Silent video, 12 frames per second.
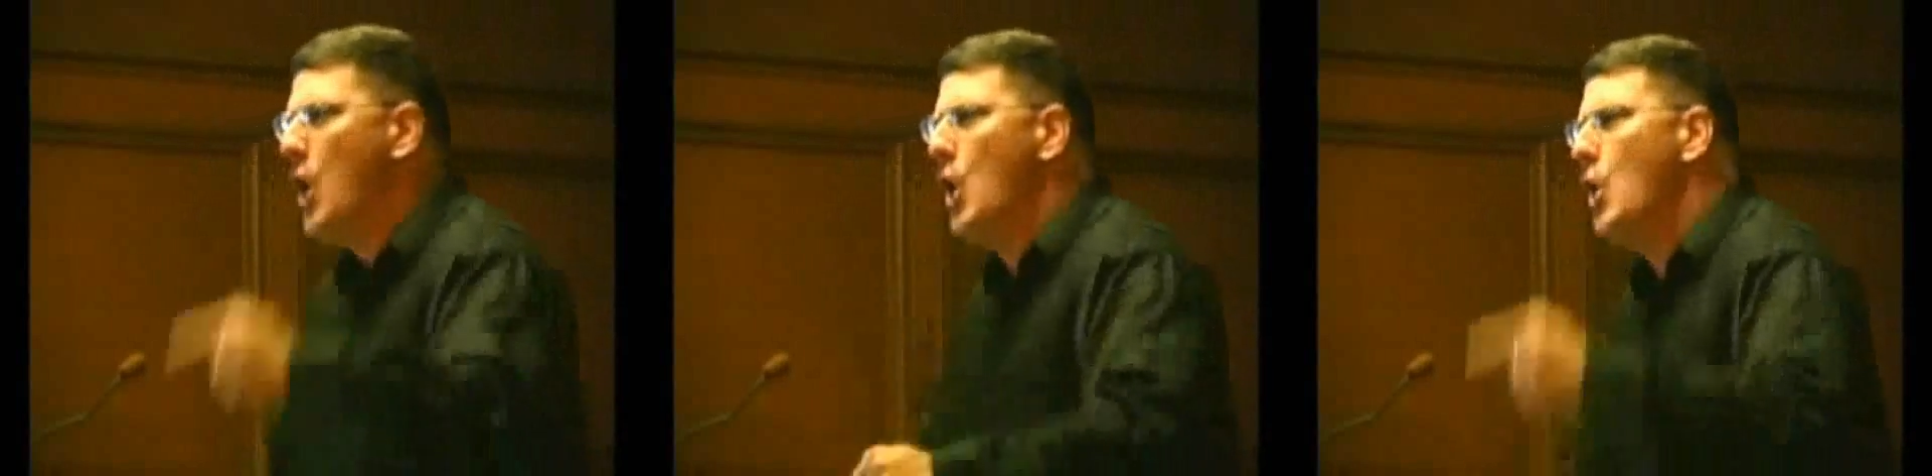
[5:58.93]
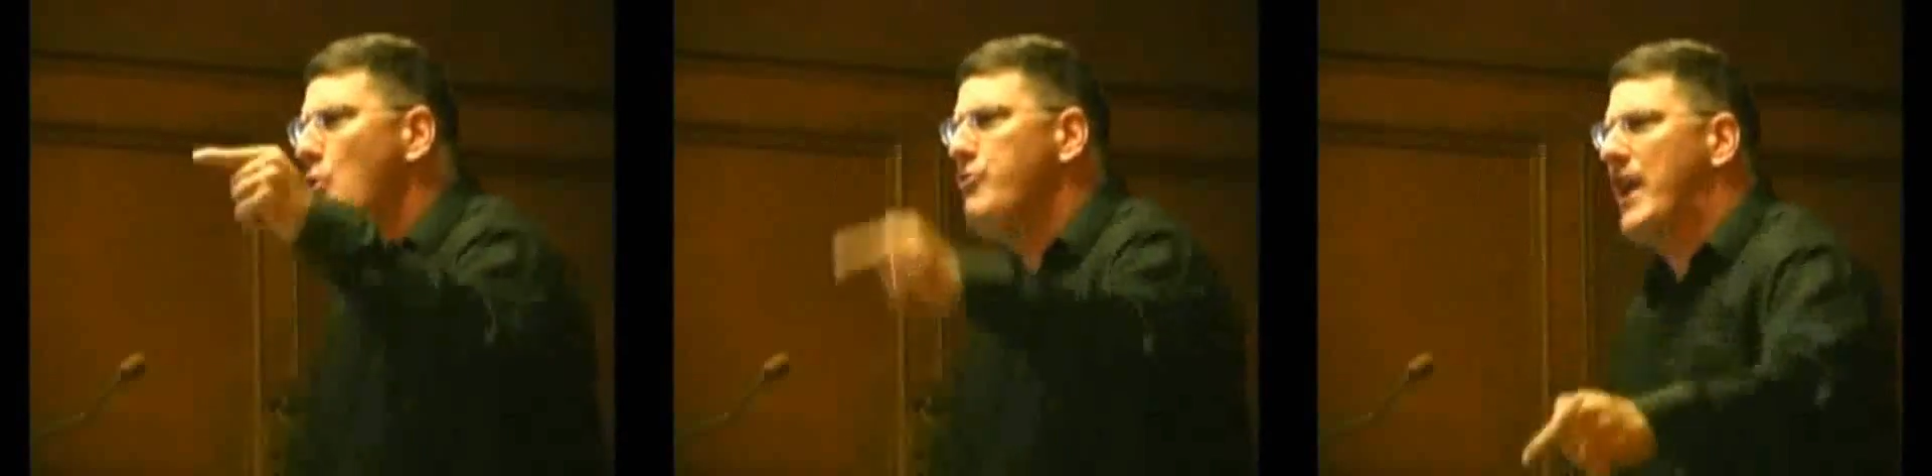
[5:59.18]

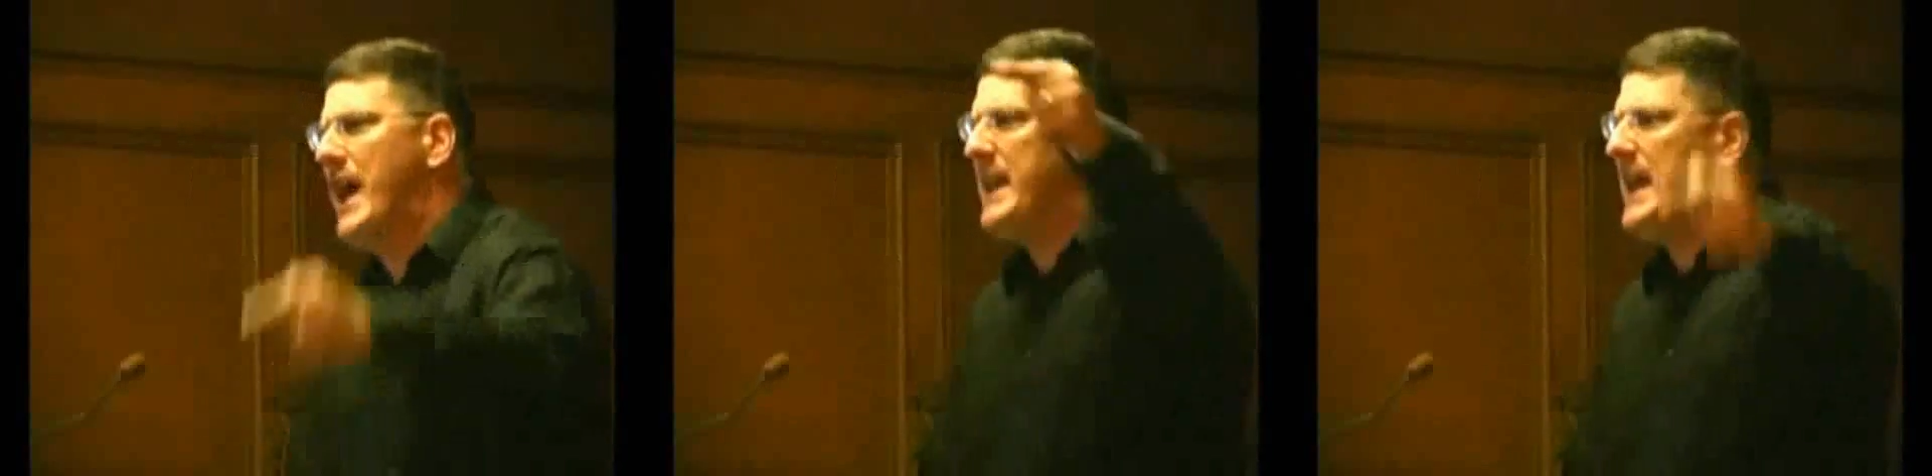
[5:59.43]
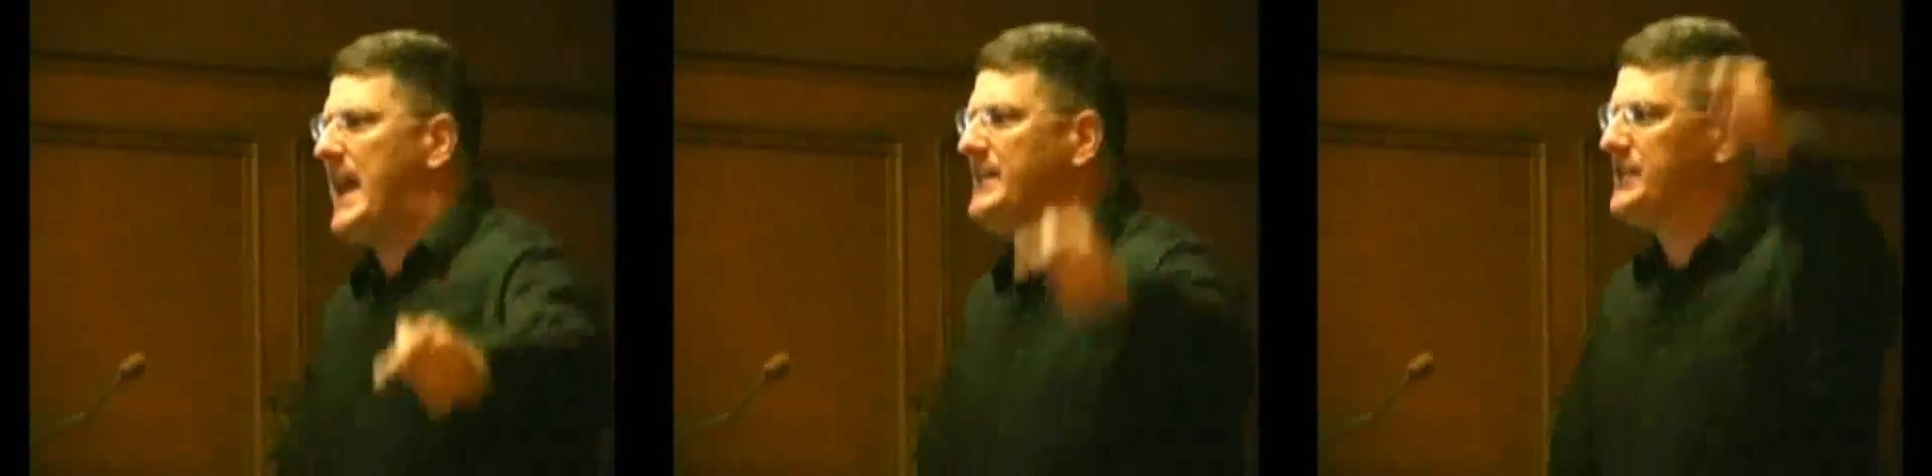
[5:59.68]
Who
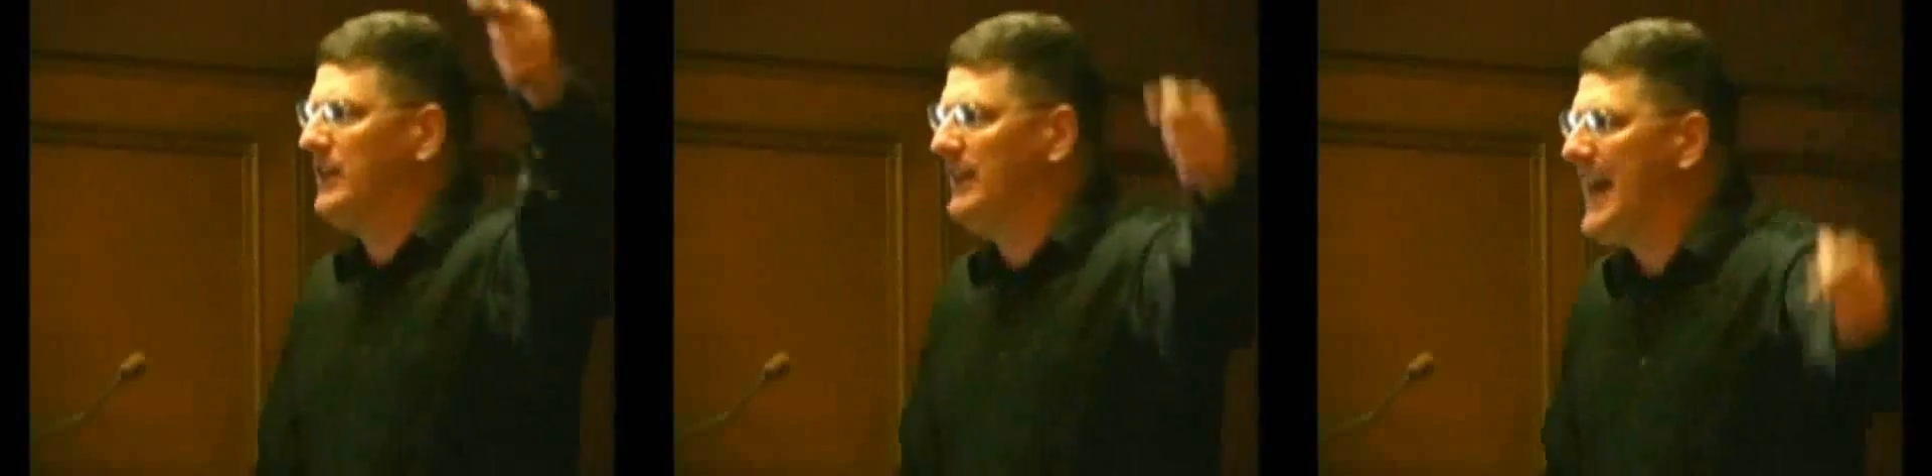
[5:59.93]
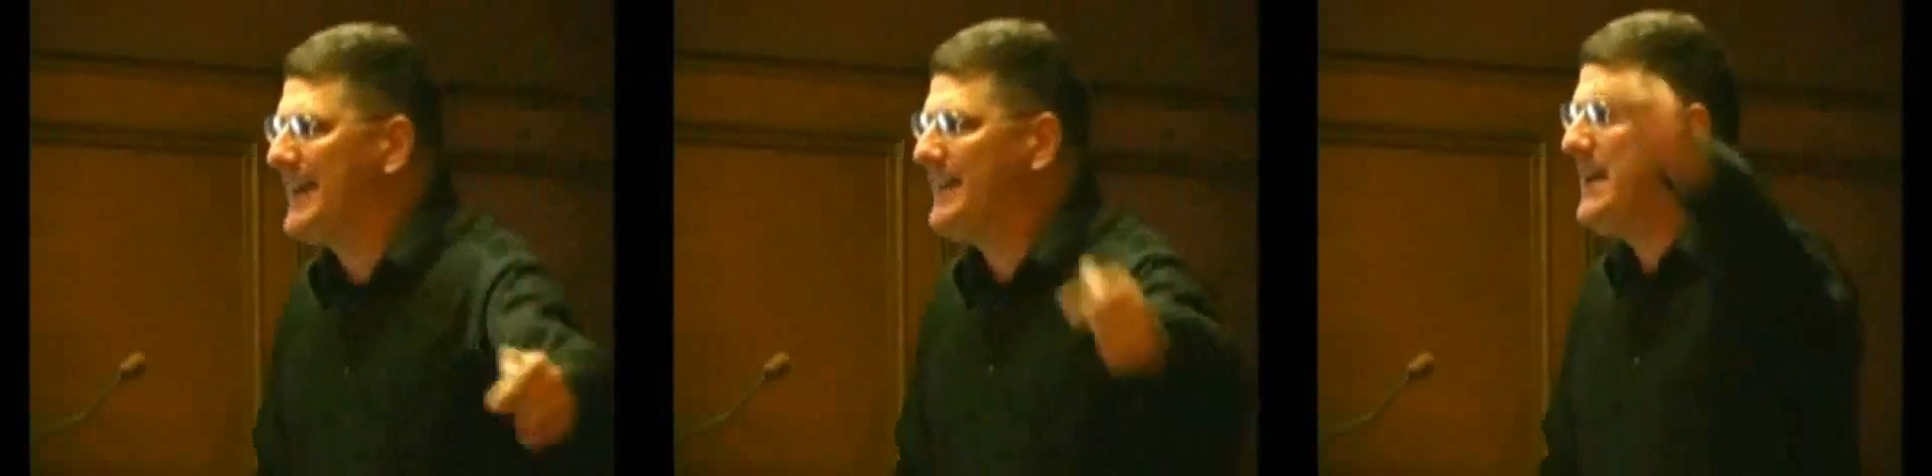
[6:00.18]
then is
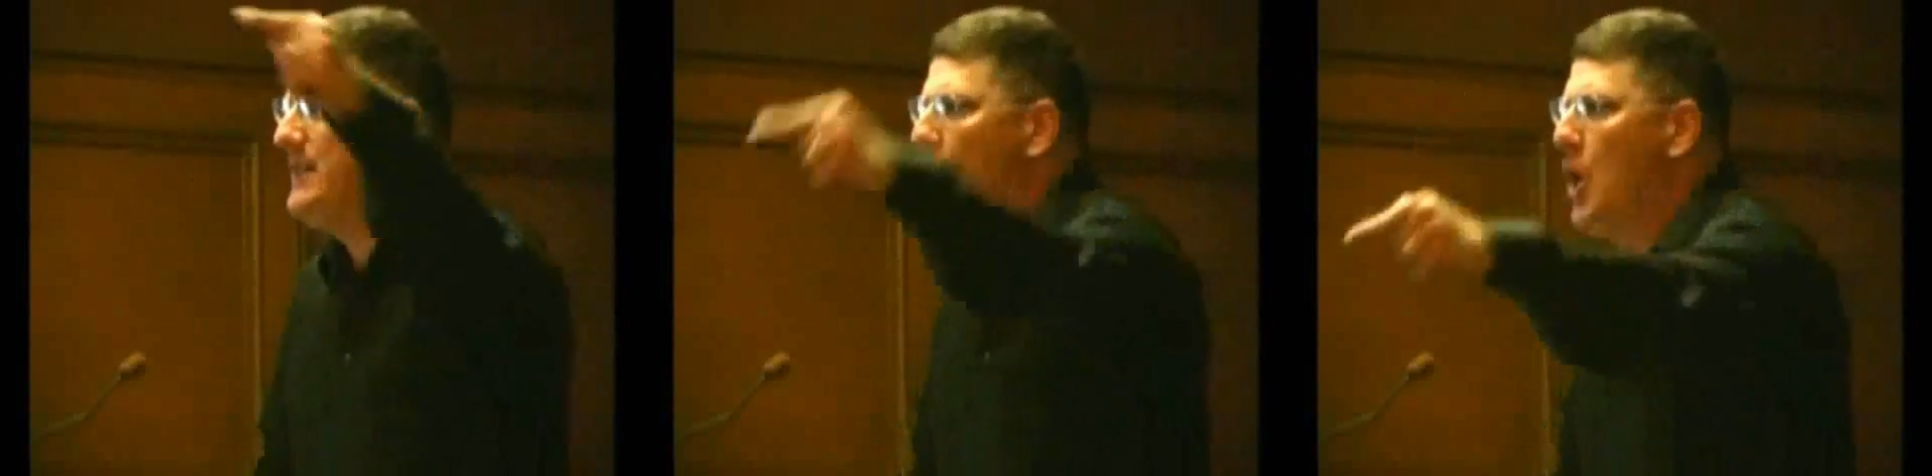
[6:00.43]
electing